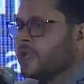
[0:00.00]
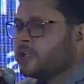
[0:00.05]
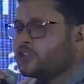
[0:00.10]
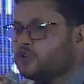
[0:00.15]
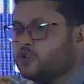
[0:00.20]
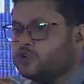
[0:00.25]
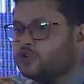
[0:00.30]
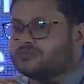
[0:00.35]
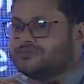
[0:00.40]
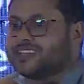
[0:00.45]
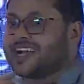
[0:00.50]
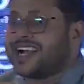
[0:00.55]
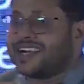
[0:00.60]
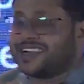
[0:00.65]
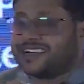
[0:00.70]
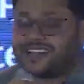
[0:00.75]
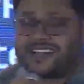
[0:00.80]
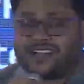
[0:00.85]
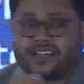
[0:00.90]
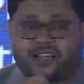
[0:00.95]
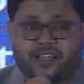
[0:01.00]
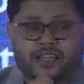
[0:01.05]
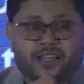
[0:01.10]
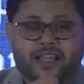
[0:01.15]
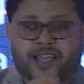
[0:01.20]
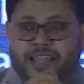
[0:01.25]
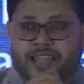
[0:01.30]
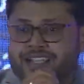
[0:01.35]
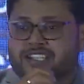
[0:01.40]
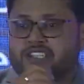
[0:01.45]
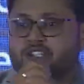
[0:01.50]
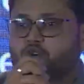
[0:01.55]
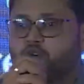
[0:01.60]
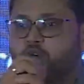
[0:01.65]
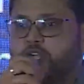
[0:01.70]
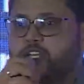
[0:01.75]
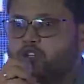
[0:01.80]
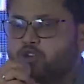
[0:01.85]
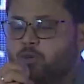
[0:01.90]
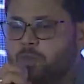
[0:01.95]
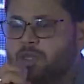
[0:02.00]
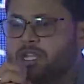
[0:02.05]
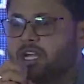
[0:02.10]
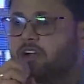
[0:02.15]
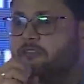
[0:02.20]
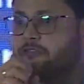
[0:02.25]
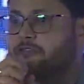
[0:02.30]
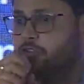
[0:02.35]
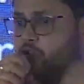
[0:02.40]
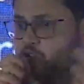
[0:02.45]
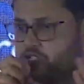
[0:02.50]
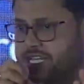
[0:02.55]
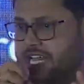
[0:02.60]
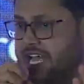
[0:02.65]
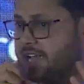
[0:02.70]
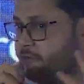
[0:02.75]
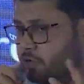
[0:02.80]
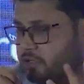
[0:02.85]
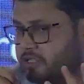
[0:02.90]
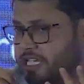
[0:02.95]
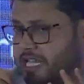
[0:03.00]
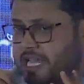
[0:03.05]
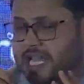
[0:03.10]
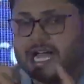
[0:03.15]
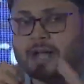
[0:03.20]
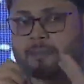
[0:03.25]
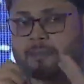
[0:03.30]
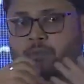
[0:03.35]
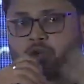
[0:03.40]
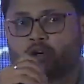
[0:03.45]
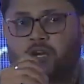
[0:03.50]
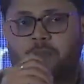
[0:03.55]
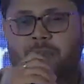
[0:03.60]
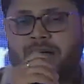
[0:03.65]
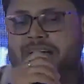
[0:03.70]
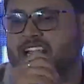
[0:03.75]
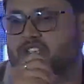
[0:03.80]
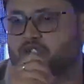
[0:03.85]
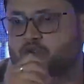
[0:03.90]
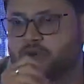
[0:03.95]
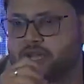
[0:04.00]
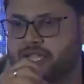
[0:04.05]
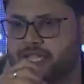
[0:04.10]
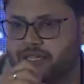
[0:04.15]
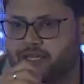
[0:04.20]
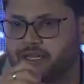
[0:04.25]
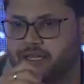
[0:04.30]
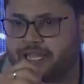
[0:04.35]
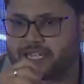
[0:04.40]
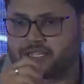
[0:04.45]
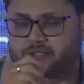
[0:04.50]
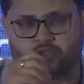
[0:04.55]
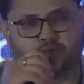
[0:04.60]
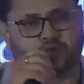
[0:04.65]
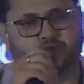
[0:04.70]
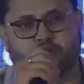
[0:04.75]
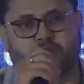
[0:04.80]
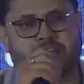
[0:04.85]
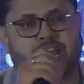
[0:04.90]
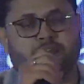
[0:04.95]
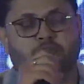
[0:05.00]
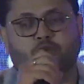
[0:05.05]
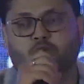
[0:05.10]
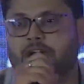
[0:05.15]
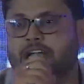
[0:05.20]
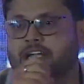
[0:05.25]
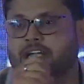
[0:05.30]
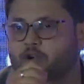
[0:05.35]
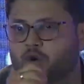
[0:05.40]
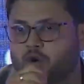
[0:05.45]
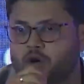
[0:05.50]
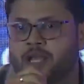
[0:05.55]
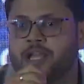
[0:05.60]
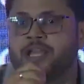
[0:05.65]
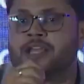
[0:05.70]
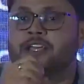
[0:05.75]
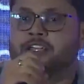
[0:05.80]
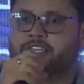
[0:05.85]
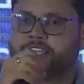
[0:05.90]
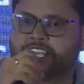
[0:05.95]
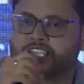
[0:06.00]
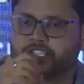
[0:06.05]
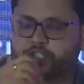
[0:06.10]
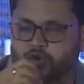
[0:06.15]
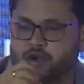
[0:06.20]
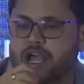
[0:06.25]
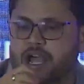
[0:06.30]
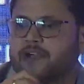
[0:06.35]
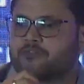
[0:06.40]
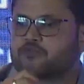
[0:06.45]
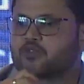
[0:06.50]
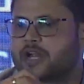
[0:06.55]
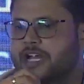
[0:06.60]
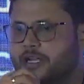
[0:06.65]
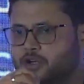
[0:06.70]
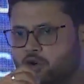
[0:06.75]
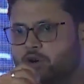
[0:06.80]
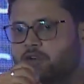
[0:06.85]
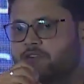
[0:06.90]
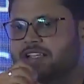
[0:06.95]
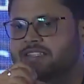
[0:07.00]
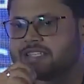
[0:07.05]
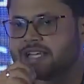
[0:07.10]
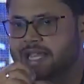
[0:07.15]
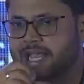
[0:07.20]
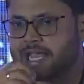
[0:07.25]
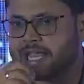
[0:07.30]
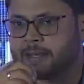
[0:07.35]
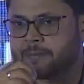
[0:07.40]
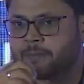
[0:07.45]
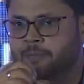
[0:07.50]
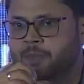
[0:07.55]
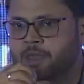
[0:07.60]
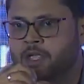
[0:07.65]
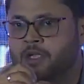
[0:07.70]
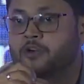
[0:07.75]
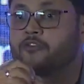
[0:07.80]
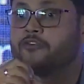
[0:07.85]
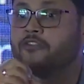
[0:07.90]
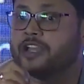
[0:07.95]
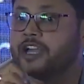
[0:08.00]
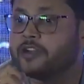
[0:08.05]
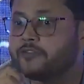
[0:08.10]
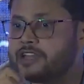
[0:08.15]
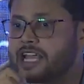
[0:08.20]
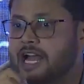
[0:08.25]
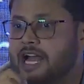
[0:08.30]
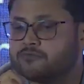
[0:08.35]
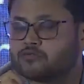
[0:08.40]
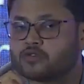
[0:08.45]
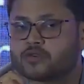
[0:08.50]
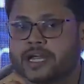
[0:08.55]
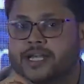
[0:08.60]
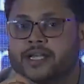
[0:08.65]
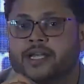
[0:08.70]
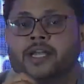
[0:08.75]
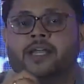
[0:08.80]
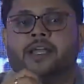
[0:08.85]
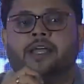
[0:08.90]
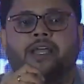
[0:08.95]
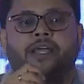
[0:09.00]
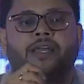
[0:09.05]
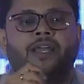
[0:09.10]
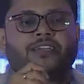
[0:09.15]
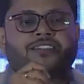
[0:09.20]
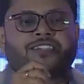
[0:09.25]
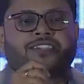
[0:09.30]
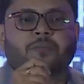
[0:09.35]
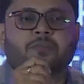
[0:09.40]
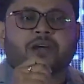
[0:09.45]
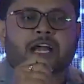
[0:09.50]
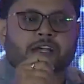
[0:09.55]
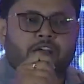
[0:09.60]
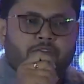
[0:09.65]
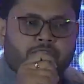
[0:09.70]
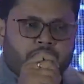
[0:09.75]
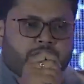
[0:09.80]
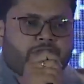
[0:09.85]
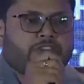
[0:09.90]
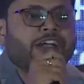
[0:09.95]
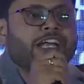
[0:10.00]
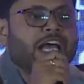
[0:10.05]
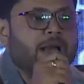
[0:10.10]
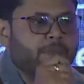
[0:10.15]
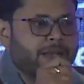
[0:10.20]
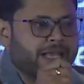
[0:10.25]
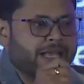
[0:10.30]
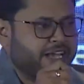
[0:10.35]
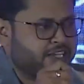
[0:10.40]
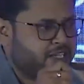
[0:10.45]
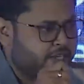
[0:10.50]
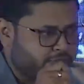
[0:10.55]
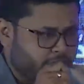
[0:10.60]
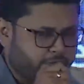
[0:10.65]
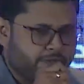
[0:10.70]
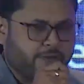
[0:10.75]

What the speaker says: So that is going to be a future, I would say. I'm not a biased over here, like you do not have to write code. Yes, you have to write code once again. Where we have to write in some kind of different application we